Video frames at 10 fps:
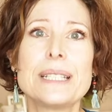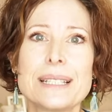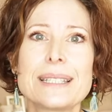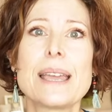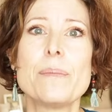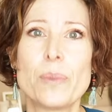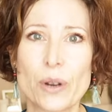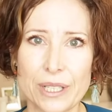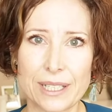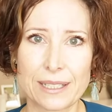
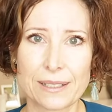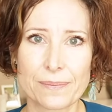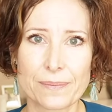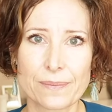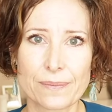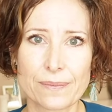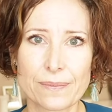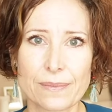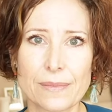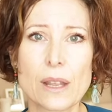disembodied,
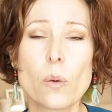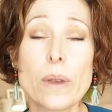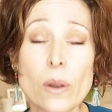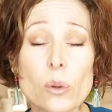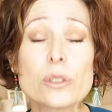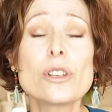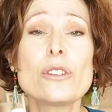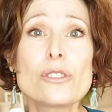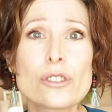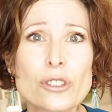we
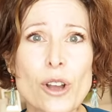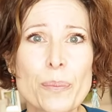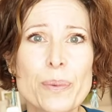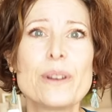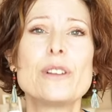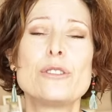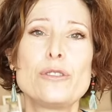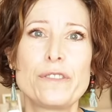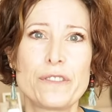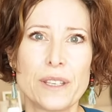also stop
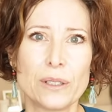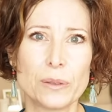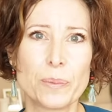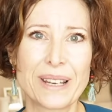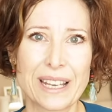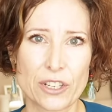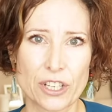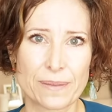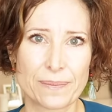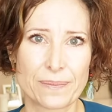to feel
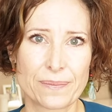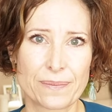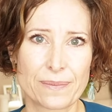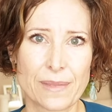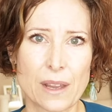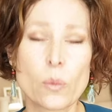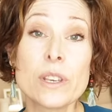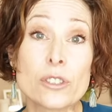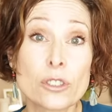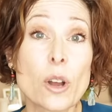pleasure. We
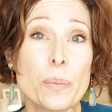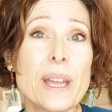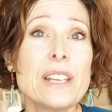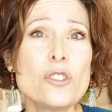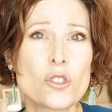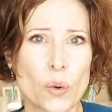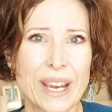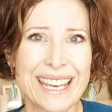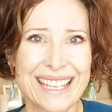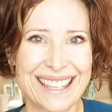stop
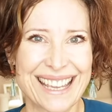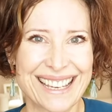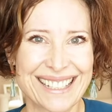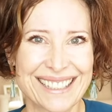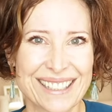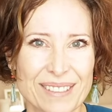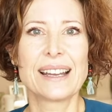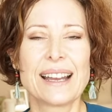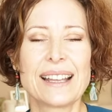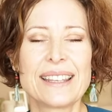enjoying things.
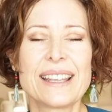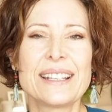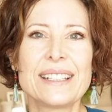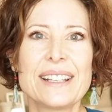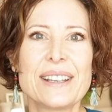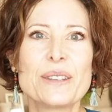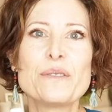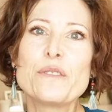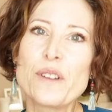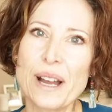And then the
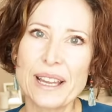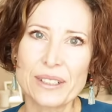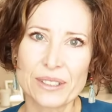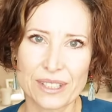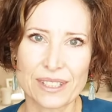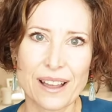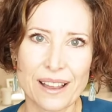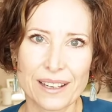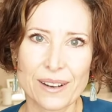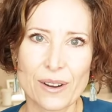final
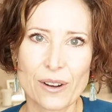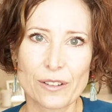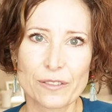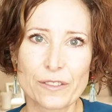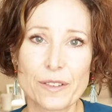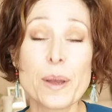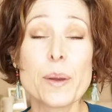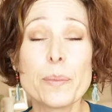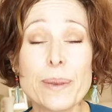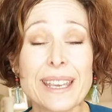sign of
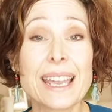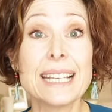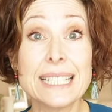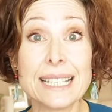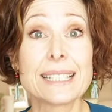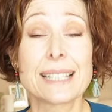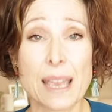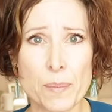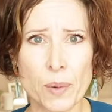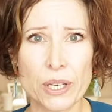being
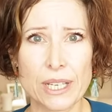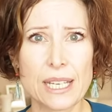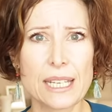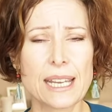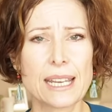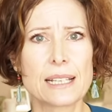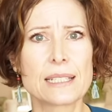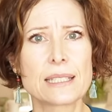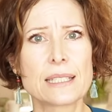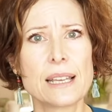disembodied
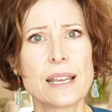is